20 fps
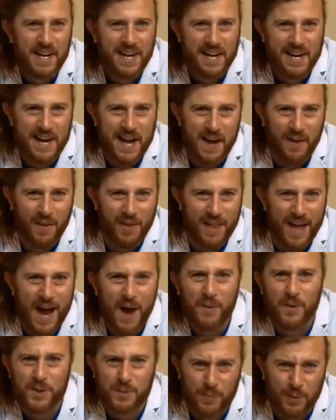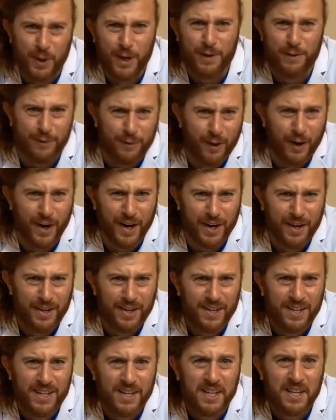Now that was pretty fun.
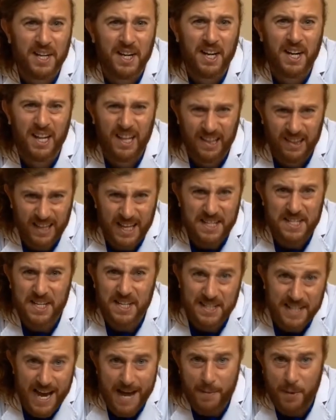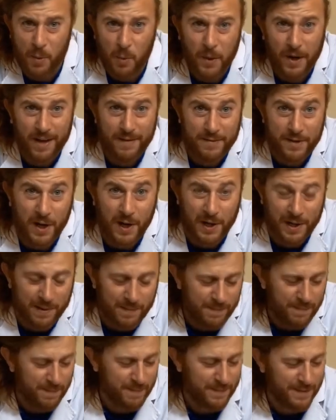Let's examine what I've done.
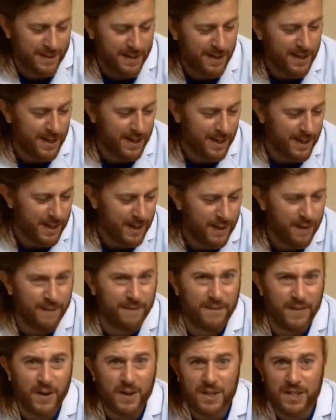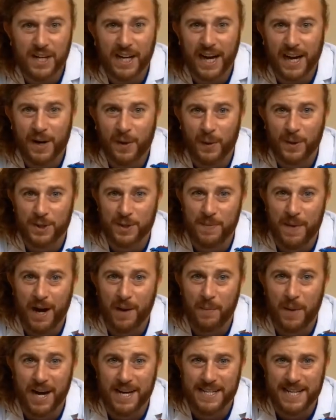The first thing I noticed
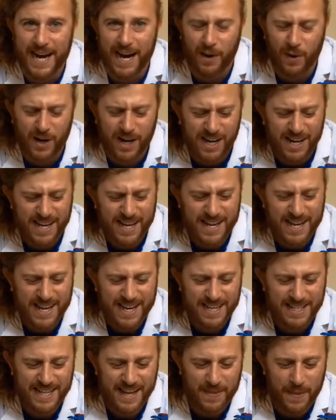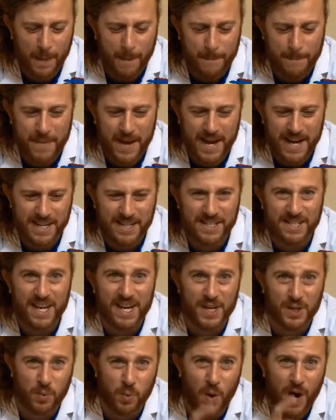about my tower is that the base
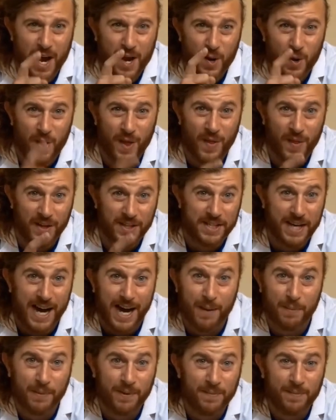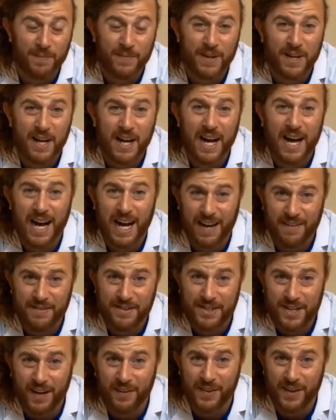is wider than the top.
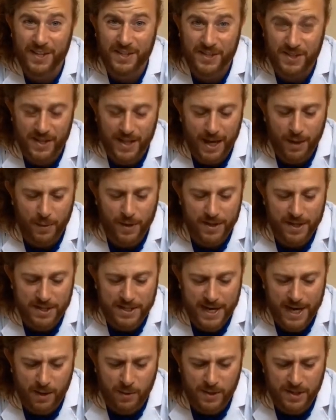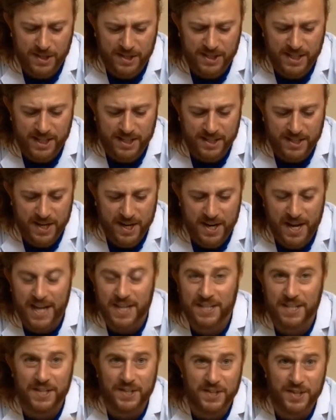I've done this so that way the tower sits
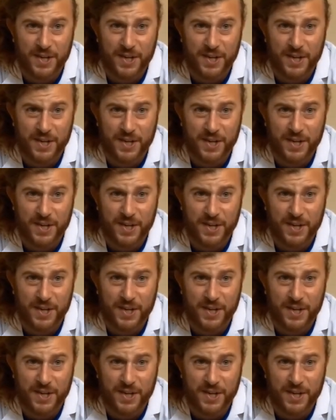nice and